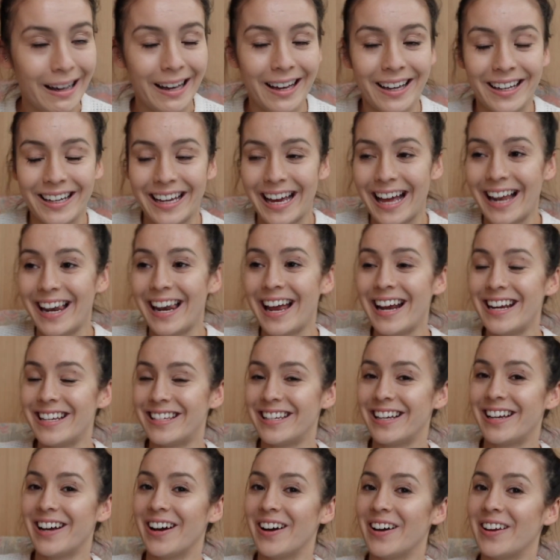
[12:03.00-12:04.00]
Get a
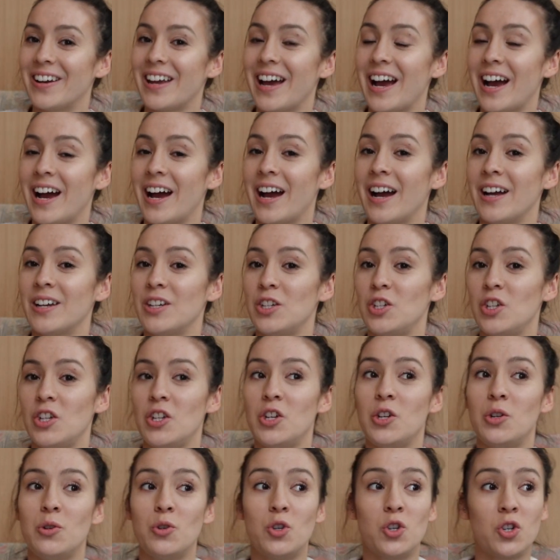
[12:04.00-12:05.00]
laser gun and
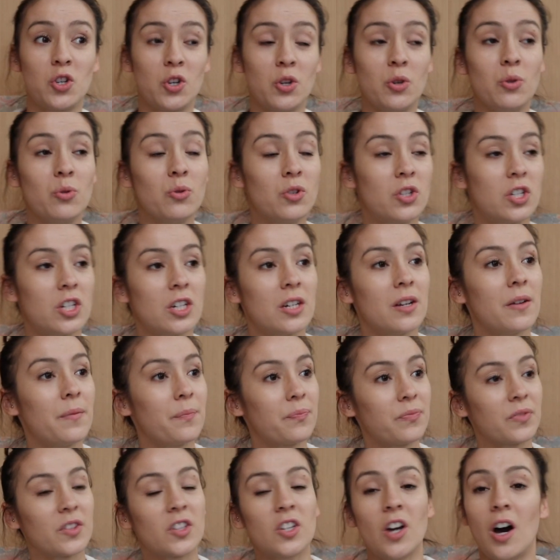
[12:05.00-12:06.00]
you shoot
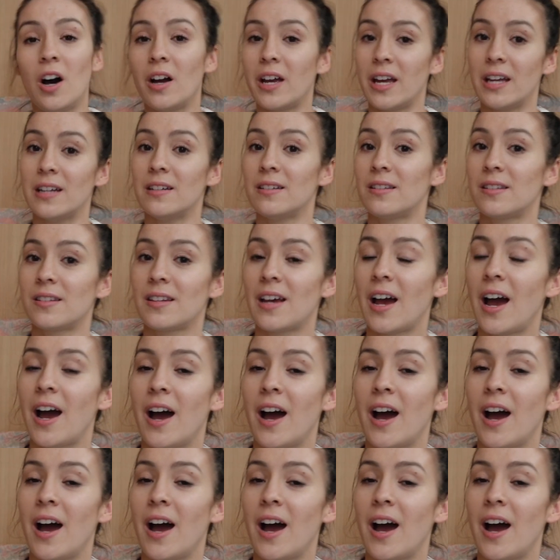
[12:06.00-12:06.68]
targets.